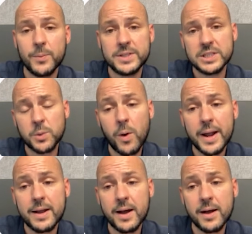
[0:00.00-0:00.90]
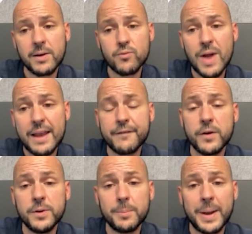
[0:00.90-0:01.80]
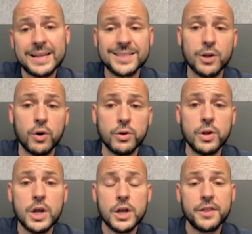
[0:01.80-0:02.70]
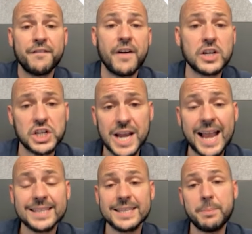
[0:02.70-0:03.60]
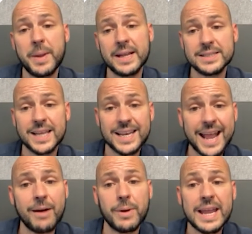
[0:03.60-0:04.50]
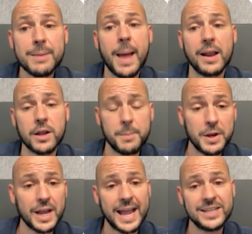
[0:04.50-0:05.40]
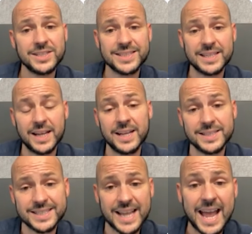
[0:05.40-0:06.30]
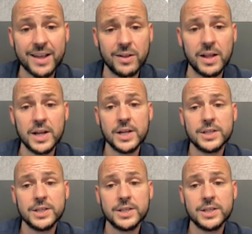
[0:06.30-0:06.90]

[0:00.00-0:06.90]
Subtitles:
which is quite relevant based on the functionality being sending out email communications at scale.